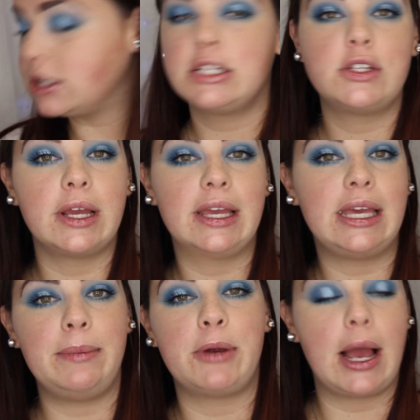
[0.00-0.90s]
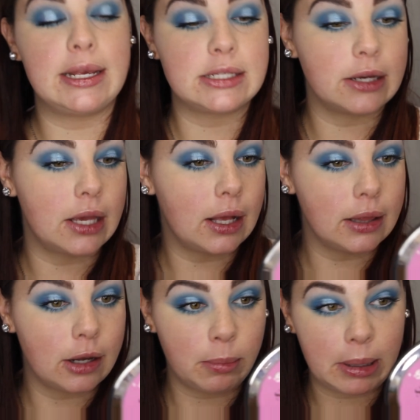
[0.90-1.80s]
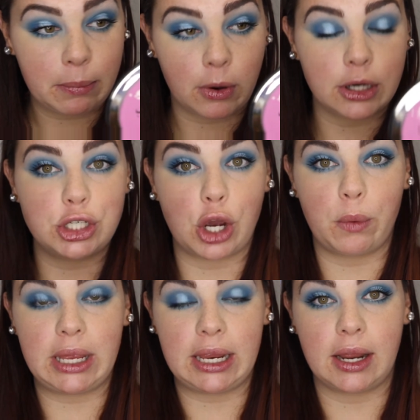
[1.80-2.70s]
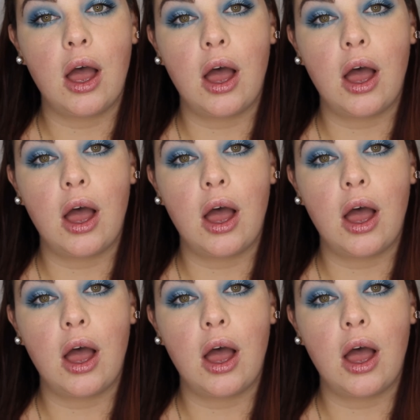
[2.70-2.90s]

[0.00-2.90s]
So it can keep your eyes looking a little bit more doughy.